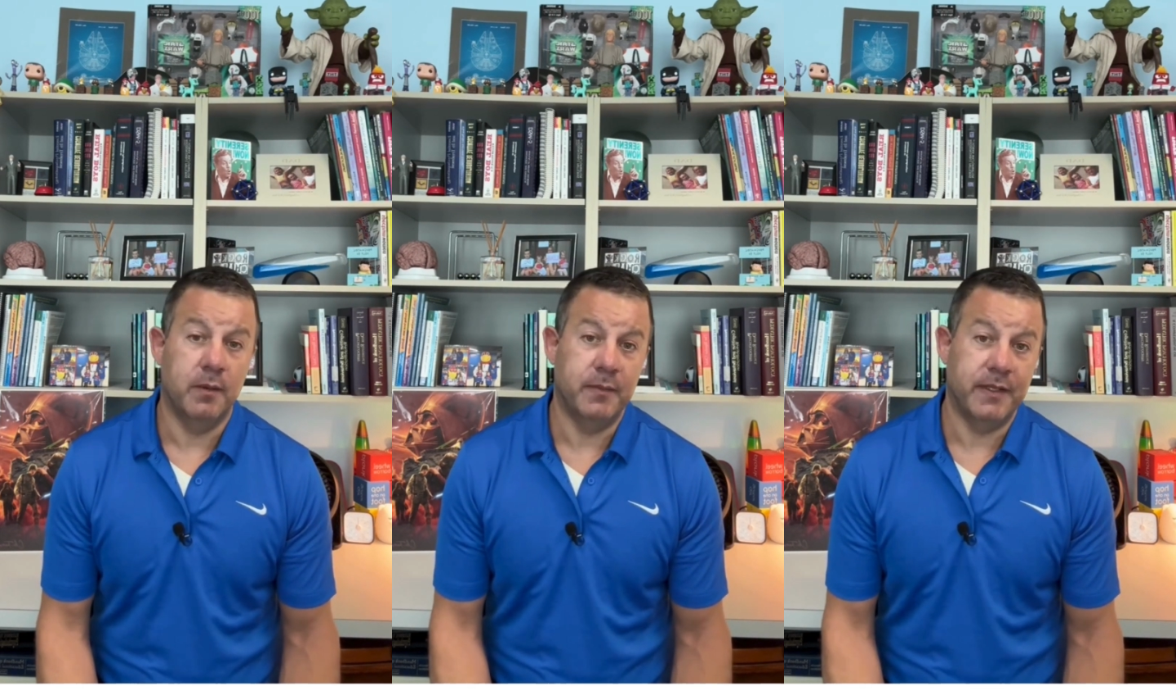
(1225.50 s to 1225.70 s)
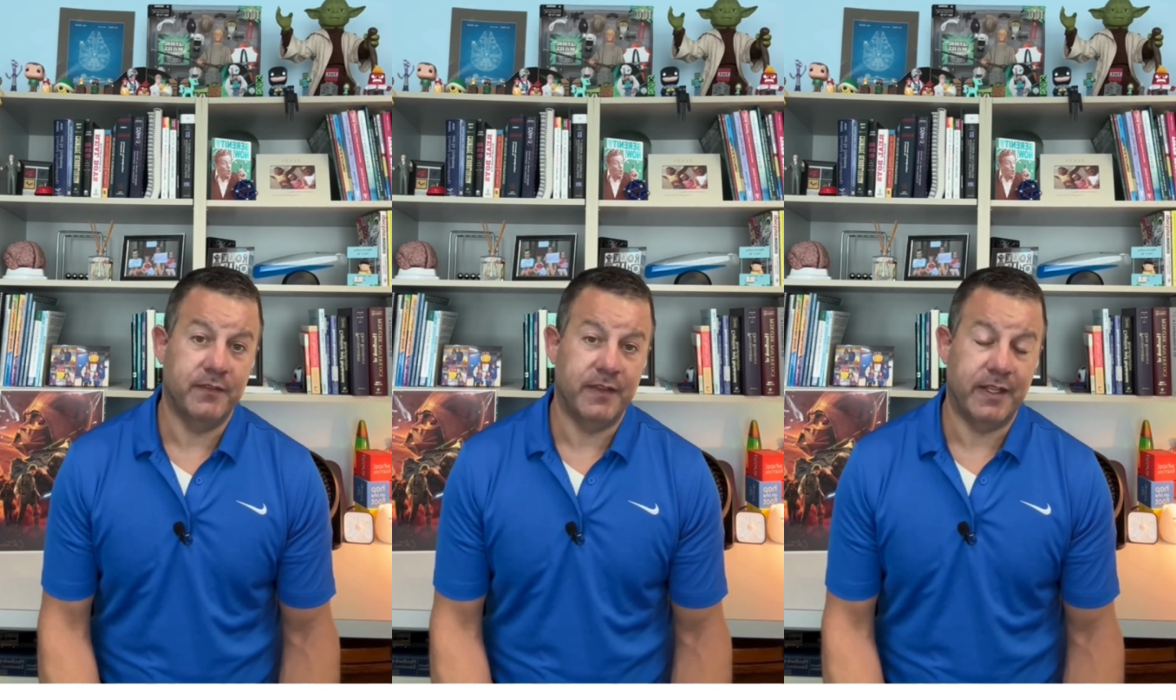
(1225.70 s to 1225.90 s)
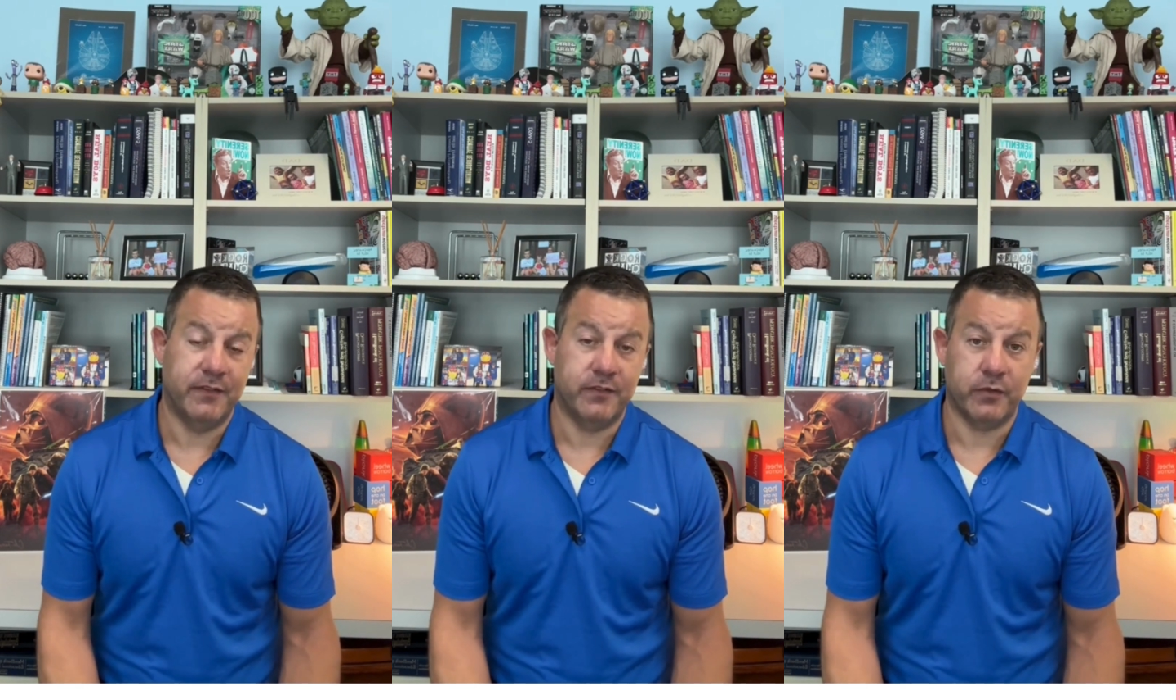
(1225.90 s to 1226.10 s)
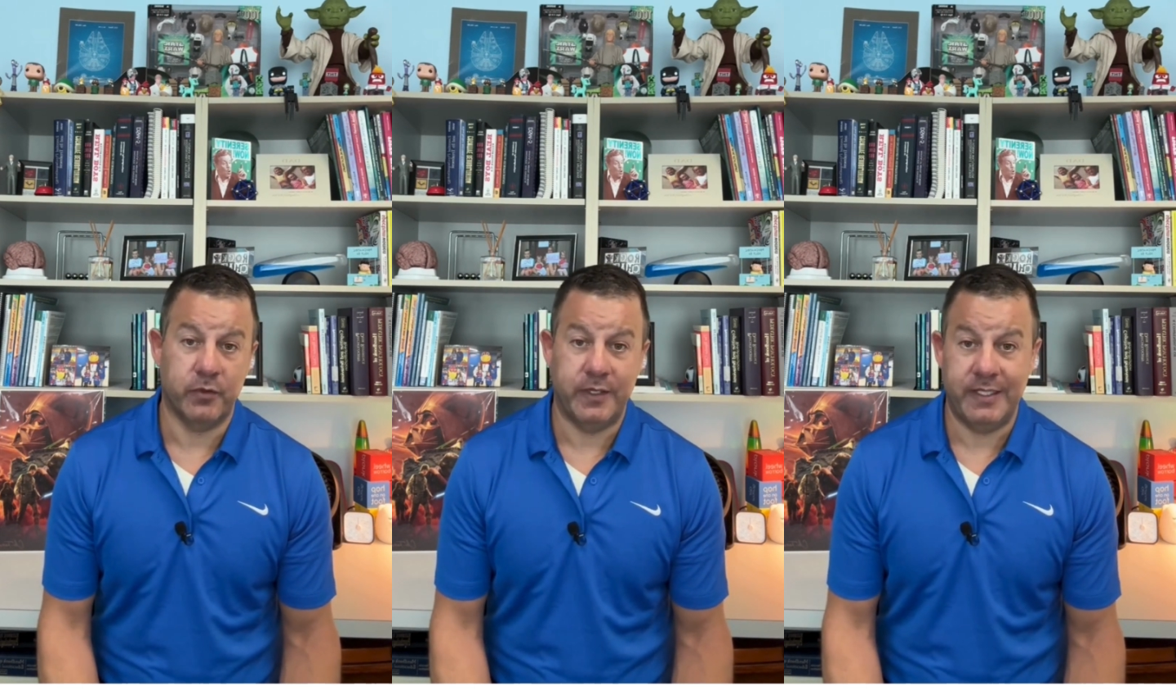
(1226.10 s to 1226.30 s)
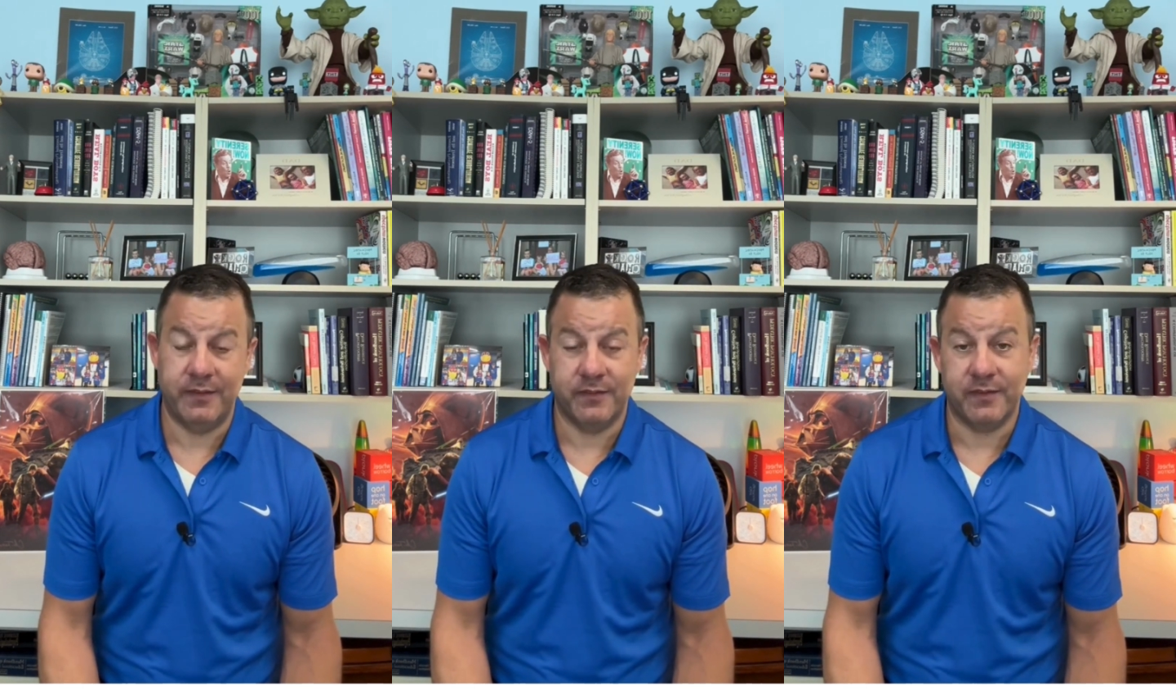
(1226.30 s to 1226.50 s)
is that
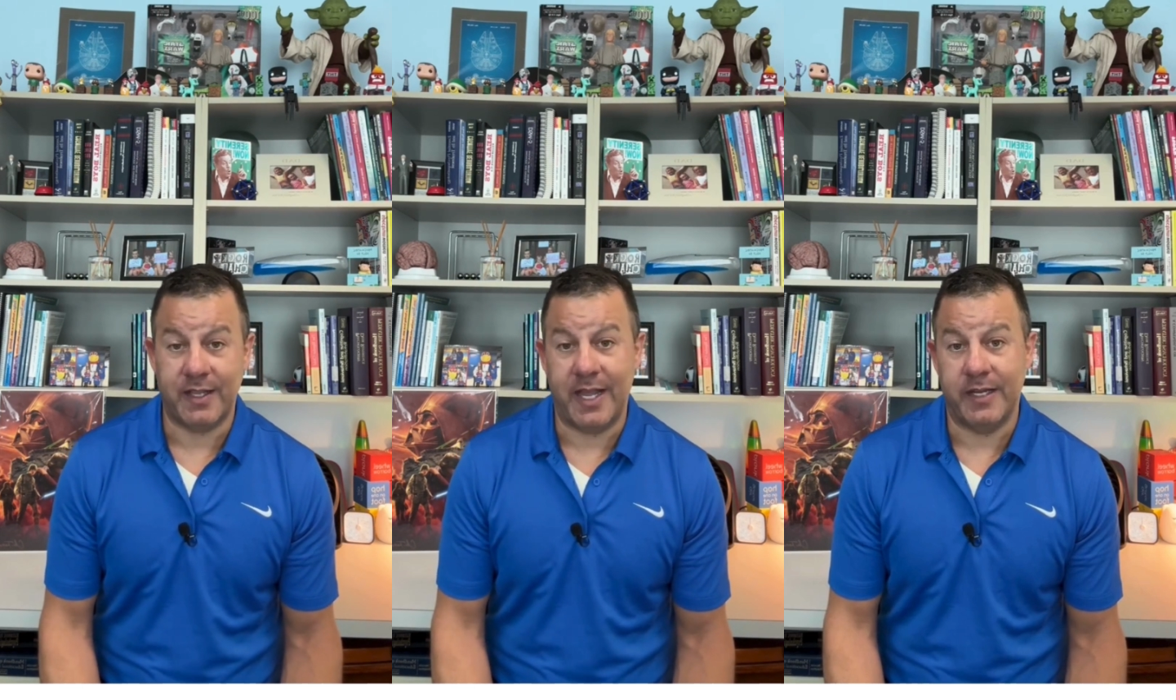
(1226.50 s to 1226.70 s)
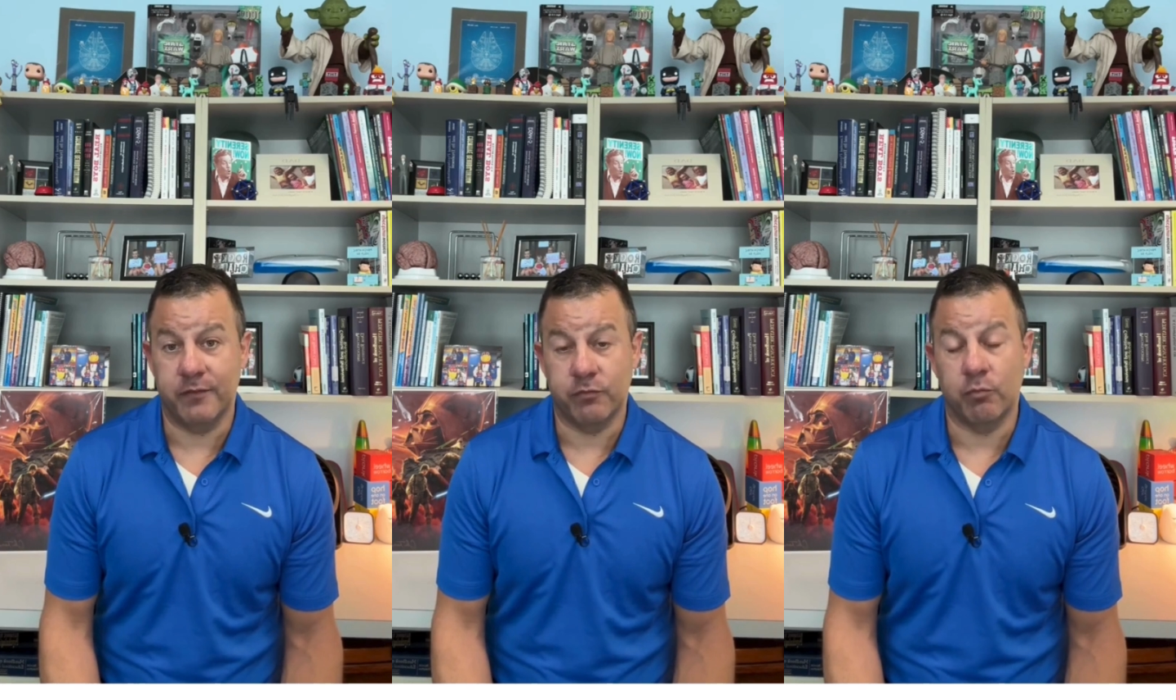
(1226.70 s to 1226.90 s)
screens kind of